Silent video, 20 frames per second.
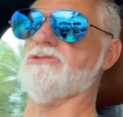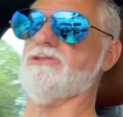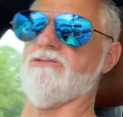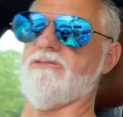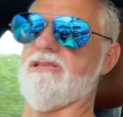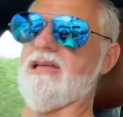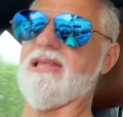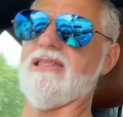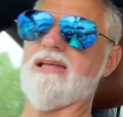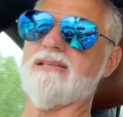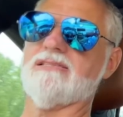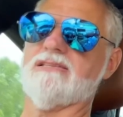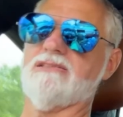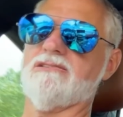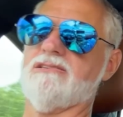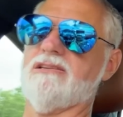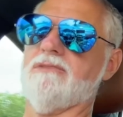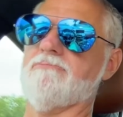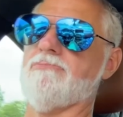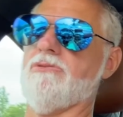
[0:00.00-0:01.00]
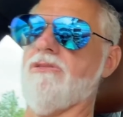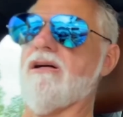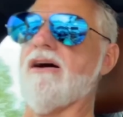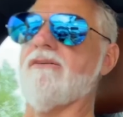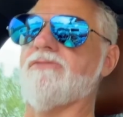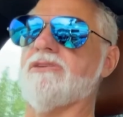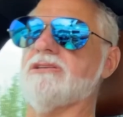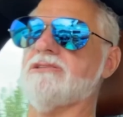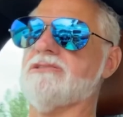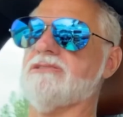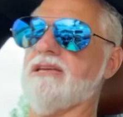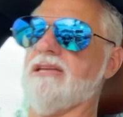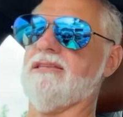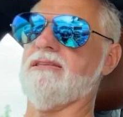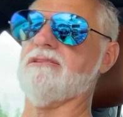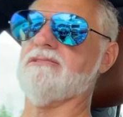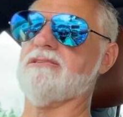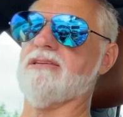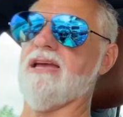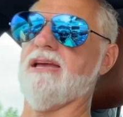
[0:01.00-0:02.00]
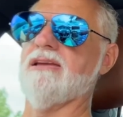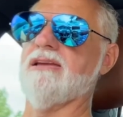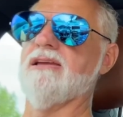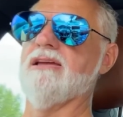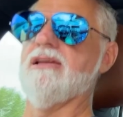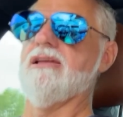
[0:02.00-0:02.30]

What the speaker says: So that's a simple, obvious thing to say.